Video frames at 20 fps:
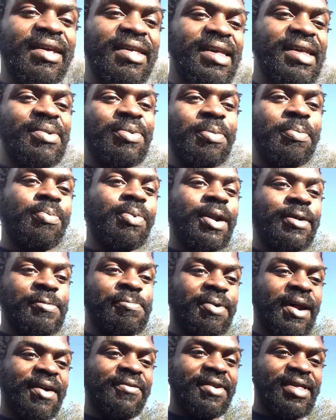this is what the
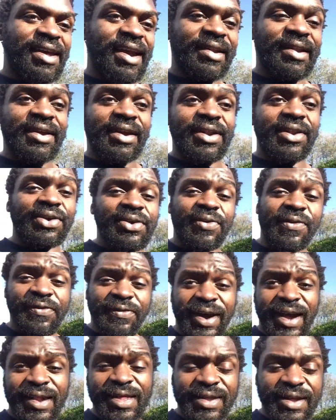private sector can do to
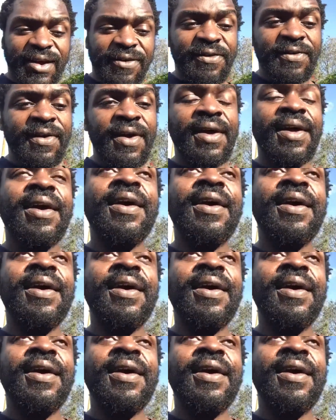find stuff,